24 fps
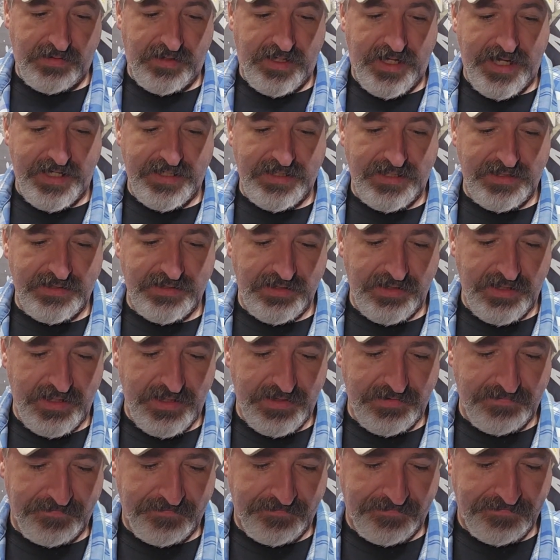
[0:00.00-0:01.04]
hand on your
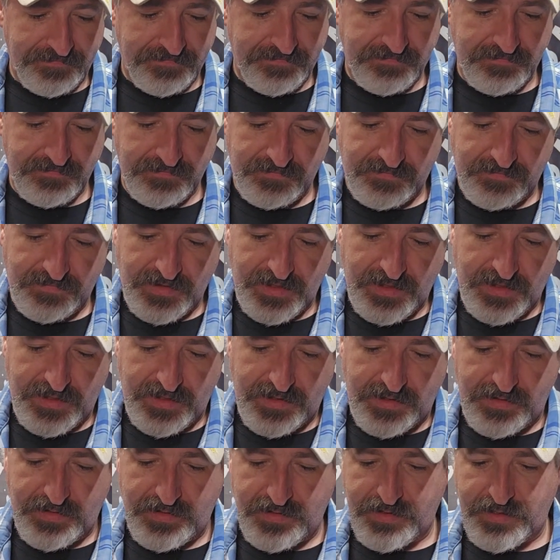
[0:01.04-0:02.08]
gun,
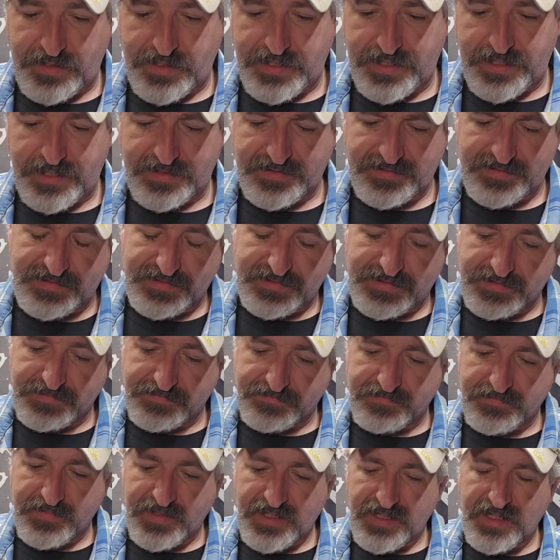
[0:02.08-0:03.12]
and
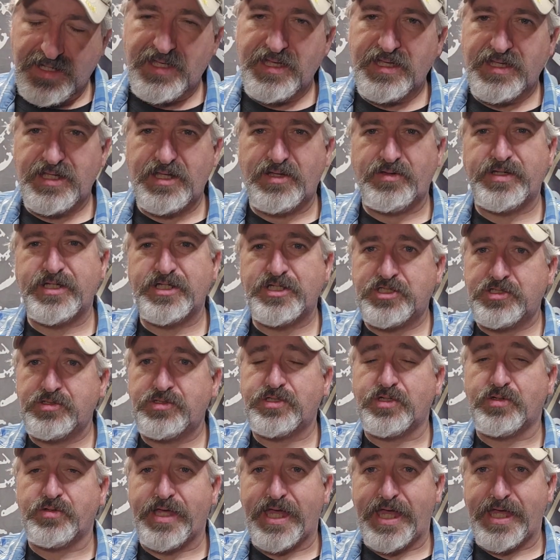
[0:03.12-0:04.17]
it shoots
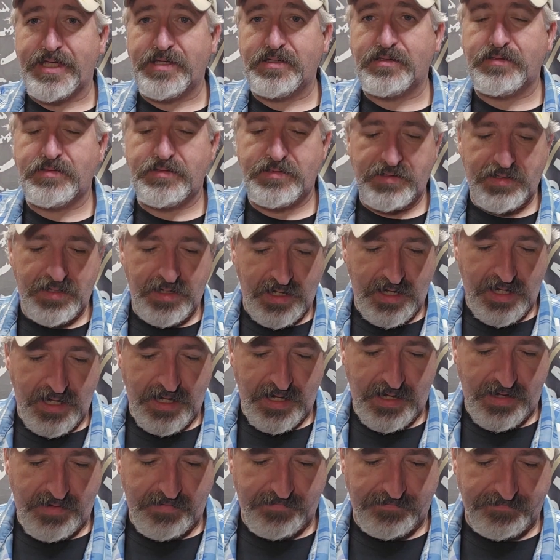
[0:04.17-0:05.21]
okay.
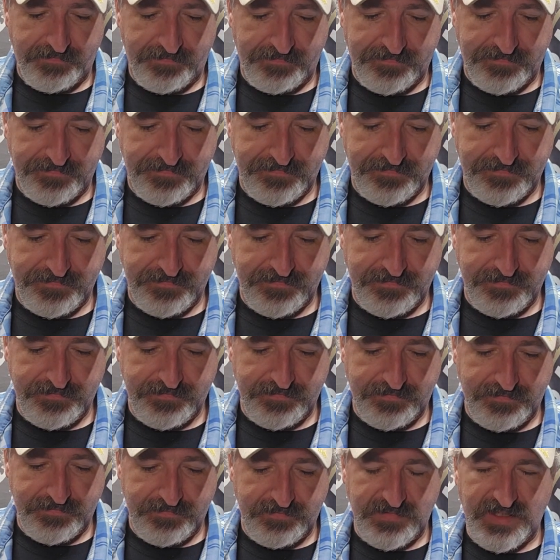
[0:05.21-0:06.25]
Not
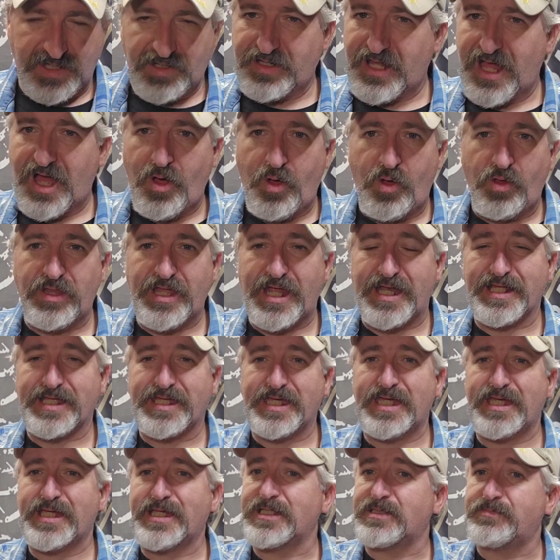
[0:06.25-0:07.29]
a whole lot of
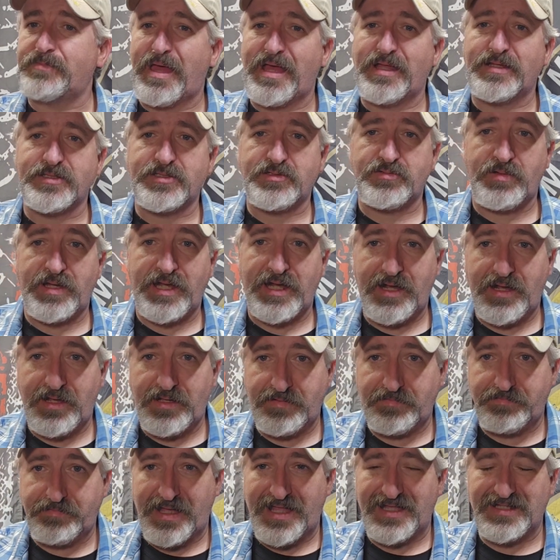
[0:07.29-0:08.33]
kick. It's balanced
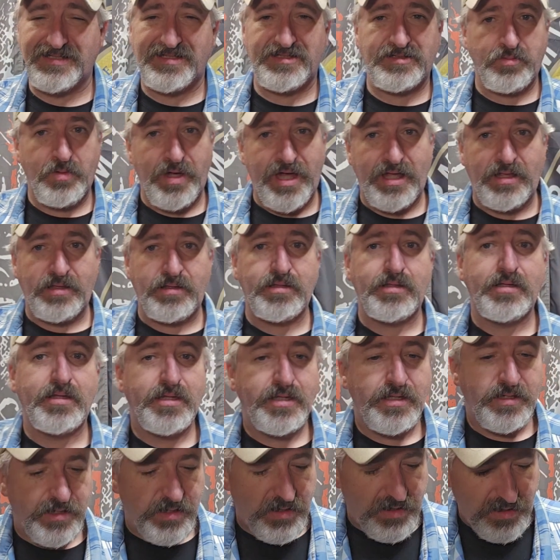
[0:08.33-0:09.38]
well.
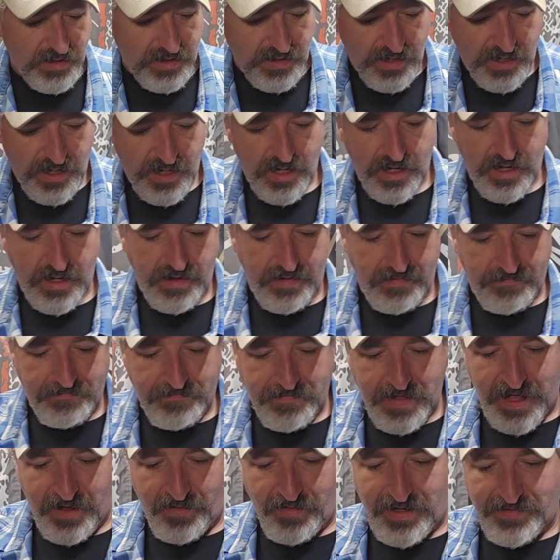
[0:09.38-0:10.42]

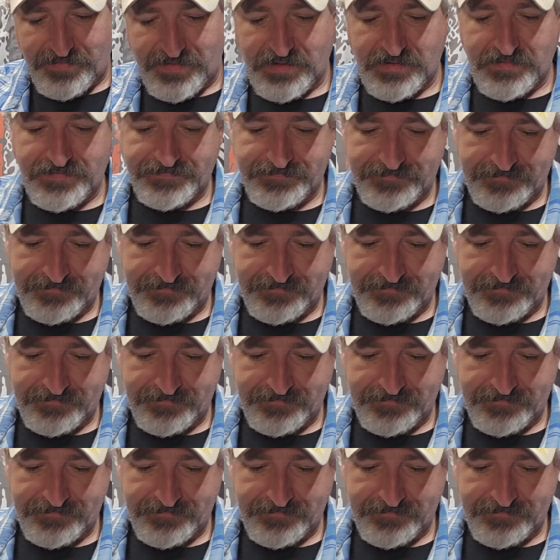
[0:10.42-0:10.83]
However,